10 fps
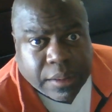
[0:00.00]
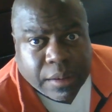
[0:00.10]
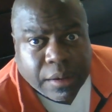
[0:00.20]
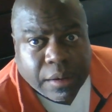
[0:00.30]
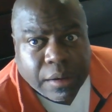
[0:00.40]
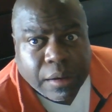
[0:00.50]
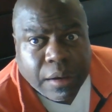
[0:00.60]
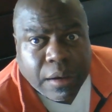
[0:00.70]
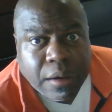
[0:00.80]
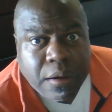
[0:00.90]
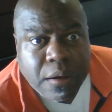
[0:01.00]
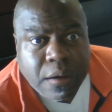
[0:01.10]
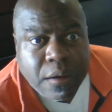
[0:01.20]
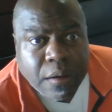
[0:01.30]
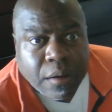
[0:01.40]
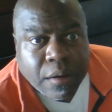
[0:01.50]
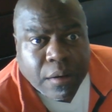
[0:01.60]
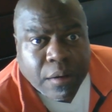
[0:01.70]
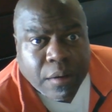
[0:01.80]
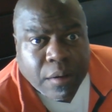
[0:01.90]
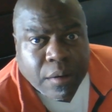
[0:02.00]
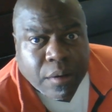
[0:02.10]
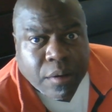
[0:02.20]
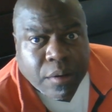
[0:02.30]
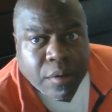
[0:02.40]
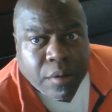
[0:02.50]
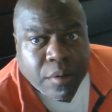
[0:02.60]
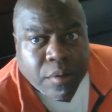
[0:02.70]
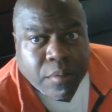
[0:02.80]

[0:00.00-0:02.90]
No one is speaking in this clip.